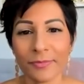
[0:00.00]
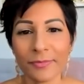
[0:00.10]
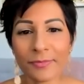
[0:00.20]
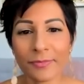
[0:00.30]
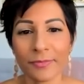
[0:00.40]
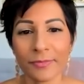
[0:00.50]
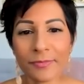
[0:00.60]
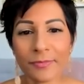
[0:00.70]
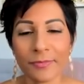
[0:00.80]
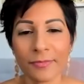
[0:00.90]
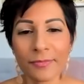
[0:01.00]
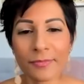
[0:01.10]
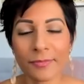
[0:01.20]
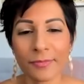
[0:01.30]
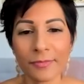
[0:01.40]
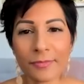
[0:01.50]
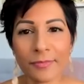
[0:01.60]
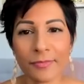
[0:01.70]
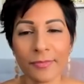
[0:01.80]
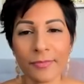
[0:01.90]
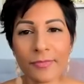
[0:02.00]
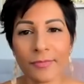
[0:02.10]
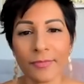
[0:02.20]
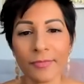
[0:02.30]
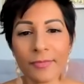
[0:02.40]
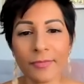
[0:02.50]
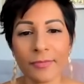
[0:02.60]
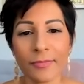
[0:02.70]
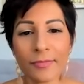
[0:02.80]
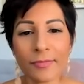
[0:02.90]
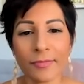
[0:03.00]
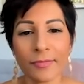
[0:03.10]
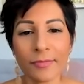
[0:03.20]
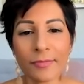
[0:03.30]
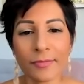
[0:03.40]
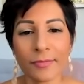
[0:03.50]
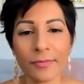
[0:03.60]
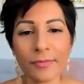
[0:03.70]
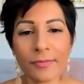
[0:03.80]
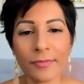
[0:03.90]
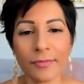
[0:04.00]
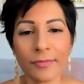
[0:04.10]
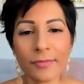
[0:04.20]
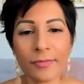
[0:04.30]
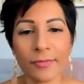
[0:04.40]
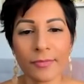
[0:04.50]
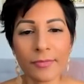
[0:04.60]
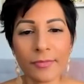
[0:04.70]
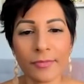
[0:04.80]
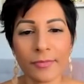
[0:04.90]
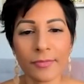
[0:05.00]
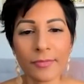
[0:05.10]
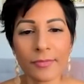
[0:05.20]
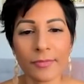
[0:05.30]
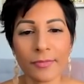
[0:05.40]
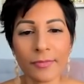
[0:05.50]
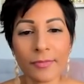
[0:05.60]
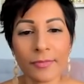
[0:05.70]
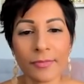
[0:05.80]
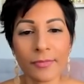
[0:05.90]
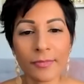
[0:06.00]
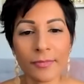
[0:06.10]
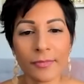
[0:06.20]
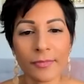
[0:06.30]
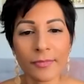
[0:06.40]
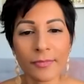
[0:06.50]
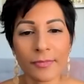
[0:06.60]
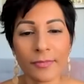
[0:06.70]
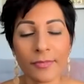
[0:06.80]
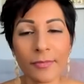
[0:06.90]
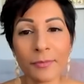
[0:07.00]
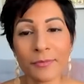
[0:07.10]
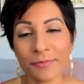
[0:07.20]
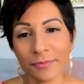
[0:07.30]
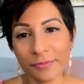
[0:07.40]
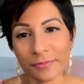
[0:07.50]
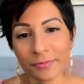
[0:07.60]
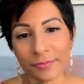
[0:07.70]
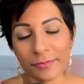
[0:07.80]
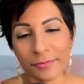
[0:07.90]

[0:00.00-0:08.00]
[no speech]